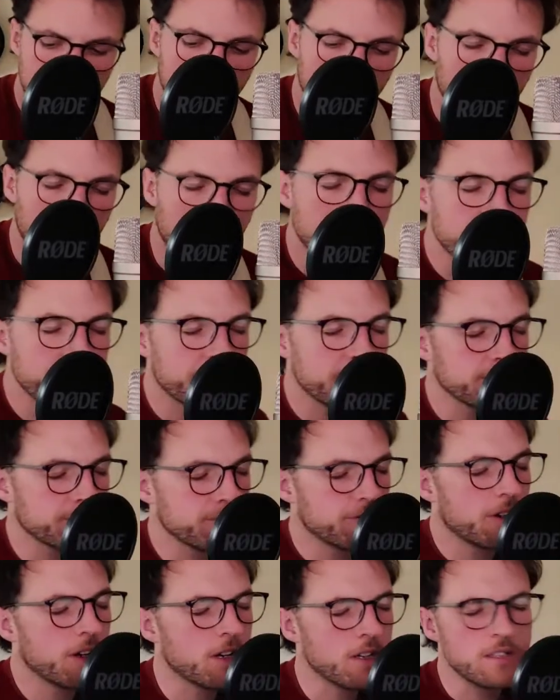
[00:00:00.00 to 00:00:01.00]
1 foot
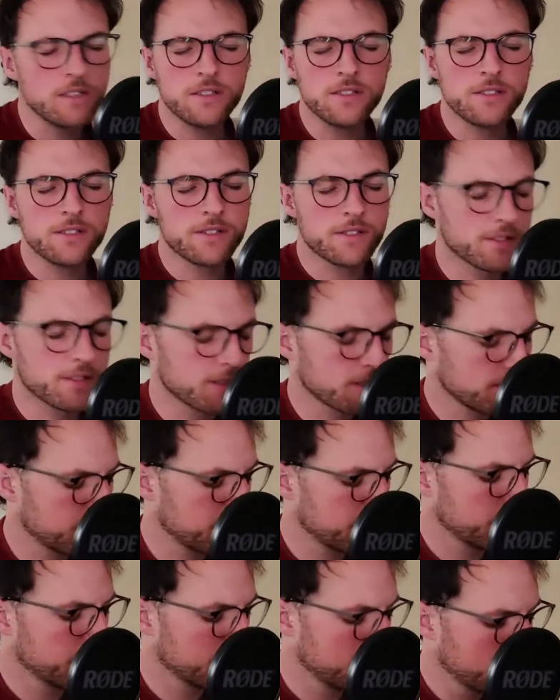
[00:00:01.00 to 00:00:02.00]
first,
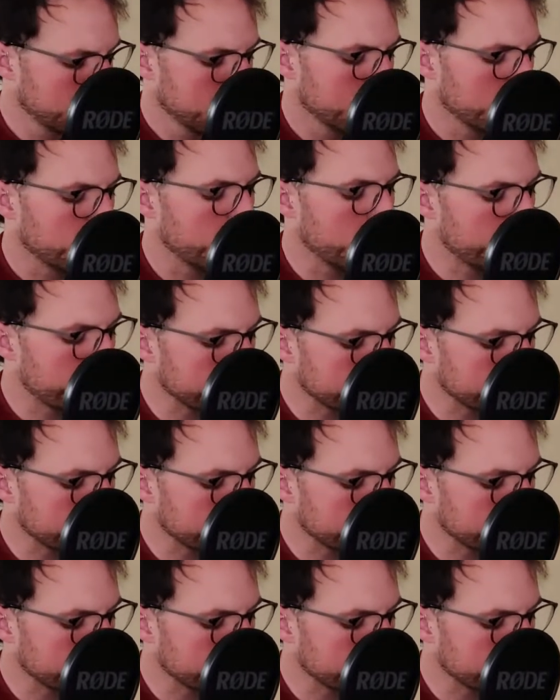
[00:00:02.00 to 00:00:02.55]
with